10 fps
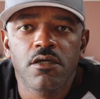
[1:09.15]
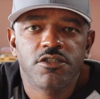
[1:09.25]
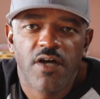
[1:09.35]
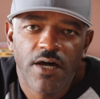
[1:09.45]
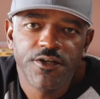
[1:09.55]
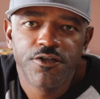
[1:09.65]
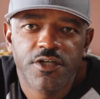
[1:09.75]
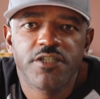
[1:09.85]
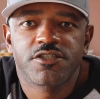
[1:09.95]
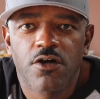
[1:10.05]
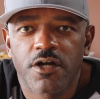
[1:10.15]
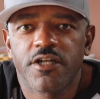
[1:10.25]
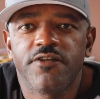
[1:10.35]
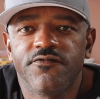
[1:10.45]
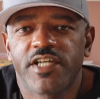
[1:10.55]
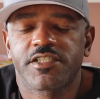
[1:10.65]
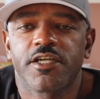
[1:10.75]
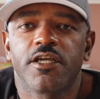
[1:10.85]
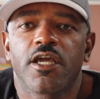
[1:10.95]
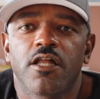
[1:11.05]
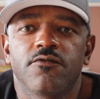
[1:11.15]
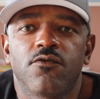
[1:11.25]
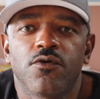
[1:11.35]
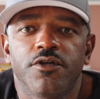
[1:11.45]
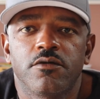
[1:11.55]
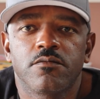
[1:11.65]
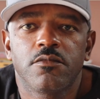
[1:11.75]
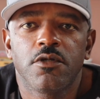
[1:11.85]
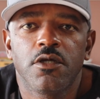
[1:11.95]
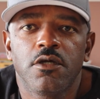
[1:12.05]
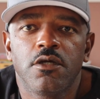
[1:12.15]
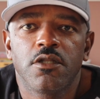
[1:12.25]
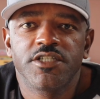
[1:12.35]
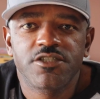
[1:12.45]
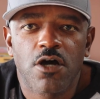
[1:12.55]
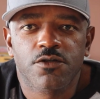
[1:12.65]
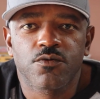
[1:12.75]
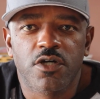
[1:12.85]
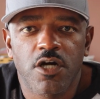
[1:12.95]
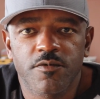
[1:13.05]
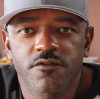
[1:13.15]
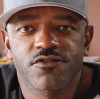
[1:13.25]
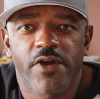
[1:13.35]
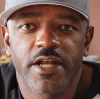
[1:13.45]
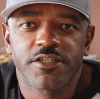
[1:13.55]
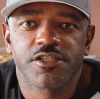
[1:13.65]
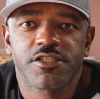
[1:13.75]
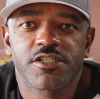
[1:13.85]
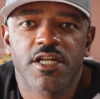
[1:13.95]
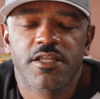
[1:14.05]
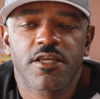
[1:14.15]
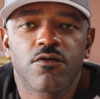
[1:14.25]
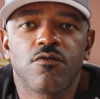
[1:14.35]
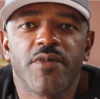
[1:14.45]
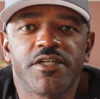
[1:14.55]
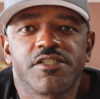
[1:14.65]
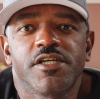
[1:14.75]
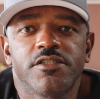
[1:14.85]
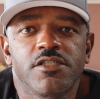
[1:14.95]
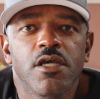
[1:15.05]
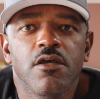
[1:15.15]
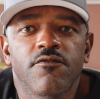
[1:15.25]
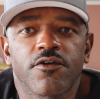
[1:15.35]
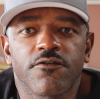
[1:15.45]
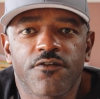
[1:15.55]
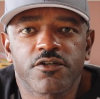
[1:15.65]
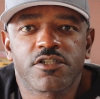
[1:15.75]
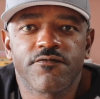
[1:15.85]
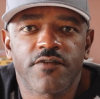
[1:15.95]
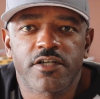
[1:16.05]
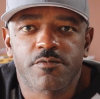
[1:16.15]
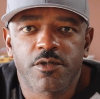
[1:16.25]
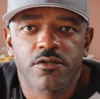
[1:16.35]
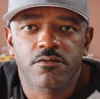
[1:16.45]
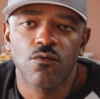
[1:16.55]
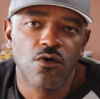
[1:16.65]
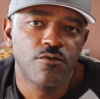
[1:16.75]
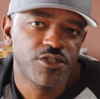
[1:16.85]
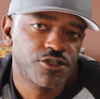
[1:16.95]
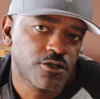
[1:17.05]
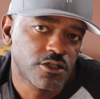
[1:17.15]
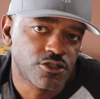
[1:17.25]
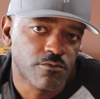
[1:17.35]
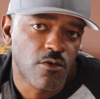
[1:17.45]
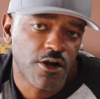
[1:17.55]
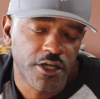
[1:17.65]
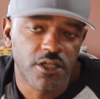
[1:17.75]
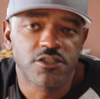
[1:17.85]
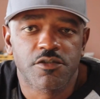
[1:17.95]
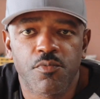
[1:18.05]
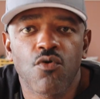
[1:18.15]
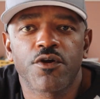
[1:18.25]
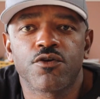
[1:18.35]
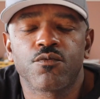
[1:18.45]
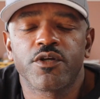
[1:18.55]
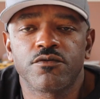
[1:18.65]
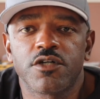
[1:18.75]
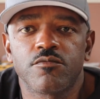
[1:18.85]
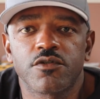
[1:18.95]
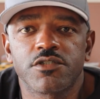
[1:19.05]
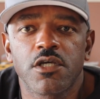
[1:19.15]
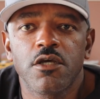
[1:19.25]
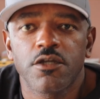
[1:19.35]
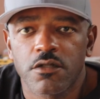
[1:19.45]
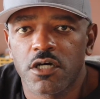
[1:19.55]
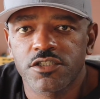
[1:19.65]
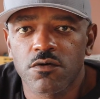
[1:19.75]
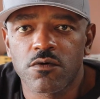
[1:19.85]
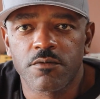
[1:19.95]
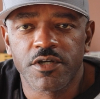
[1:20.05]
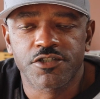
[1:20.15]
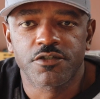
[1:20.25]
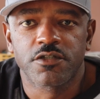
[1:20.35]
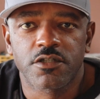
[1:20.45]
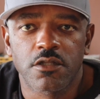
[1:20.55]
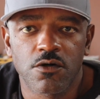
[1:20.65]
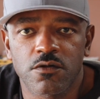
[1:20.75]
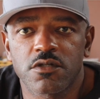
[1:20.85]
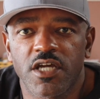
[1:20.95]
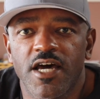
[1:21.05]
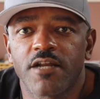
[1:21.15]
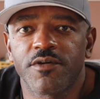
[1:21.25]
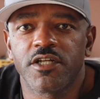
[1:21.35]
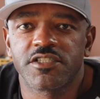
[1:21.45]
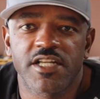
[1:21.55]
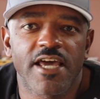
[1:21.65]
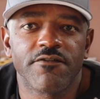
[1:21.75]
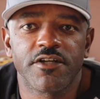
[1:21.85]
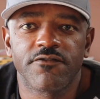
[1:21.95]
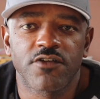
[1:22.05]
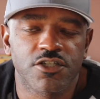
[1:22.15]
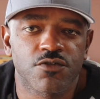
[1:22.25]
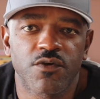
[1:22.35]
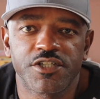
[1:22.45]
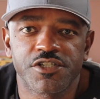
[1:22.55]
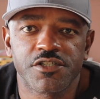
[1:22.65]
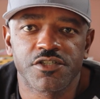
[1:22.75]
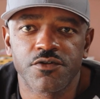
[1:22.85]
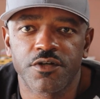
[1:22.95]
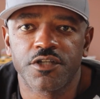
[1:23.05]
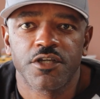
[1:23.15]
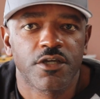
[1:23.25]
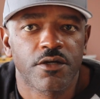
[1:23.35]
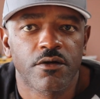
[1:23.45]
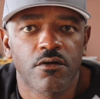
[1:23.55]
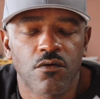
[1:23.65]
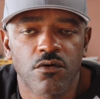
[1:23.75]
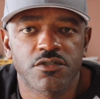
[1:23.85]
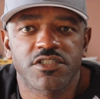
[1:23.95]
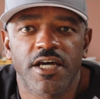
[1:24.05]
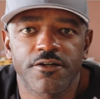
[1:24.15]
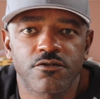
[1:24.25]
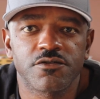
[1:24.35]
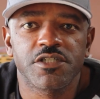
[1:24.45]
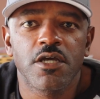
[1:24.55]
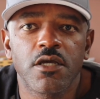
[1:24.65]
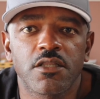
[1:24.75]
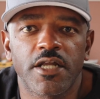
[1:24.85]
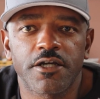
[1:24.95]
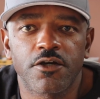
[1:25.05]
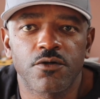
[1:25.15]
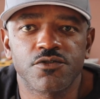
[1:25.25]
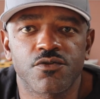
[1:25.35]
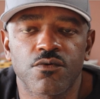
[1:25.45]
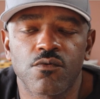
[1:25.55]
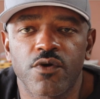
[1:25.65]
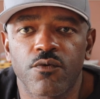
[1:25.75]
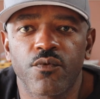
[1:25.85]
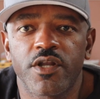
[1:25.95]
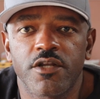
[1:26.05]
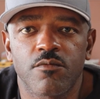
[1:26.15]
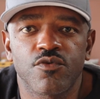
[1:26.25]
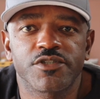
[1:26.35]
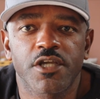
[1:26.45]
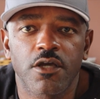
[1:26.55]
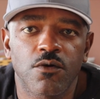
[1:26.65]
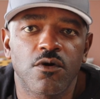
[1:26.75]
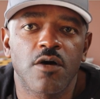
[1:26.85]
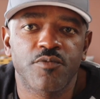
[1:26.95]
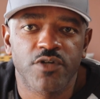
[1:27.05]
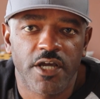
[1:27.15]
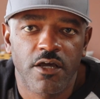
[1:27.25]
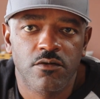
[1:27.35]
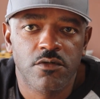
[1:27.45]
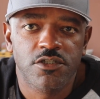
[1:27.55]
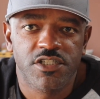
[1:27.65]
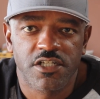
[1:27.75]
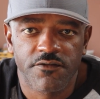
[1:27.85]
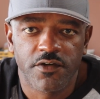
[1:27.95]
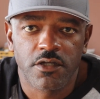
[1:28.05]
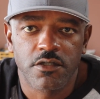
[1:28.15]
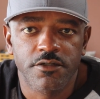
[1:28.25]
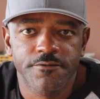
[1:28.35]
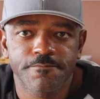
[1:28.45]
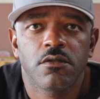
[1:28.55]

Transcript: So how can you get started investing in California? Let's talk through a couple of strategies that I think will make sense for your first investment. You'll want to be sure that your market can support your rental numbers. You'll also want to make sure that the local economy doesn't have any fluctuations during the year or cycles that it goes through where rent numbers can go up or down significantly.